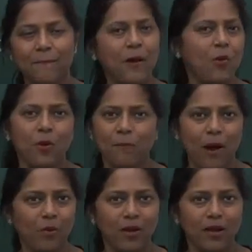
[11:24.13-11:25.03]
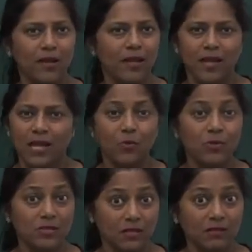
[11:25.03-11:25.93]
Power, power. It will
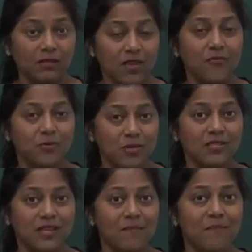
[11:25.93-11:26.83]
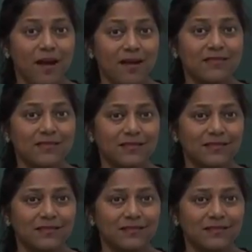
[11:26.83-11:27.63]
still give you the same answer.